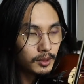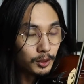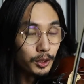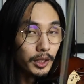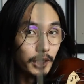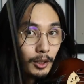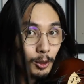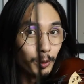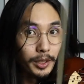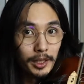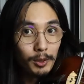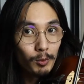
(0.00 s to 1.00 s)
You can go
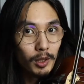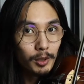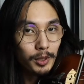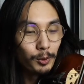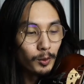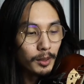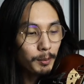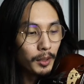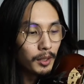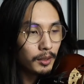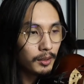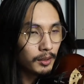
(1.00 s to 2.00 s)
in a row in one bow.